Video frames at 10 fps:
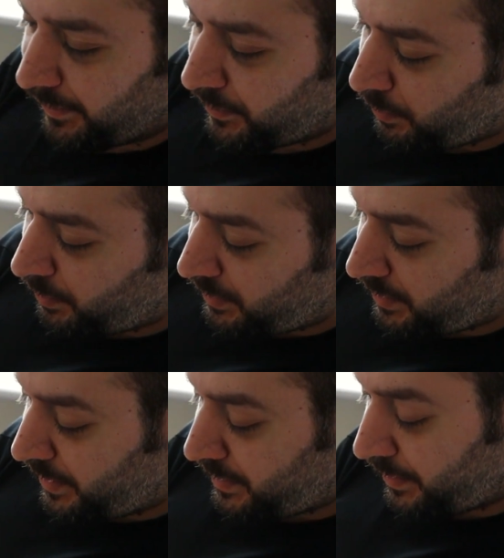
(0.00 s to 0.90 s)
so
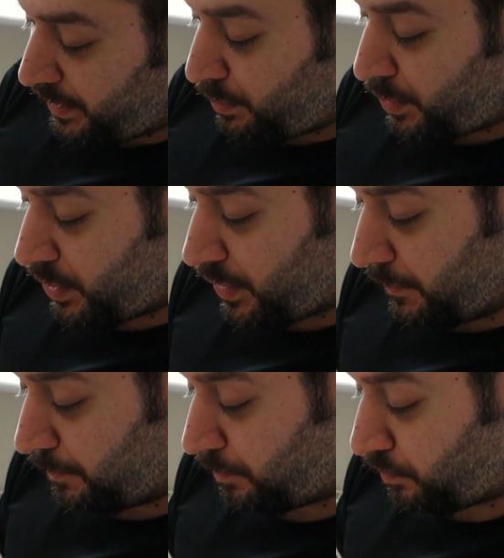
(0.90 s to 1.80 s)
let's raise the temperature
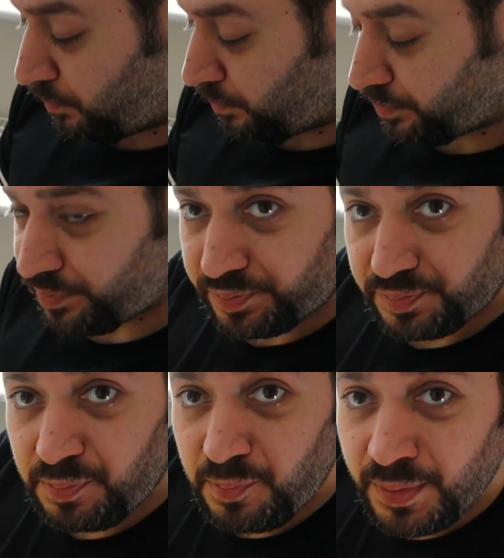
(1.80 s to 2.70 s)

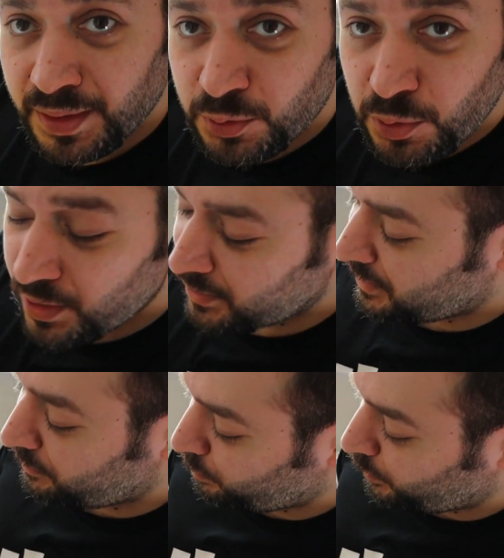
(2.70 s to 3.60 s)
to
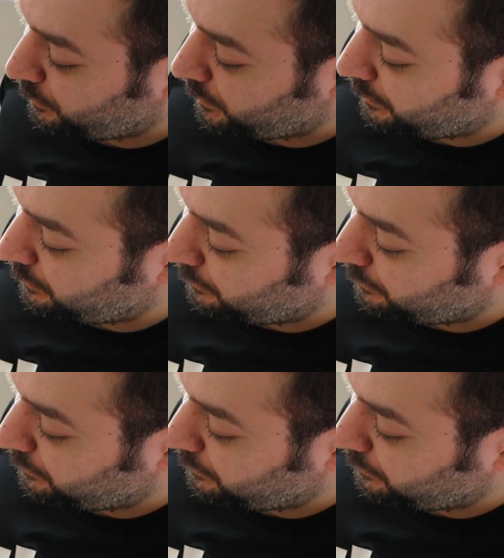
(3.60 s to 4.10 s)
37.5.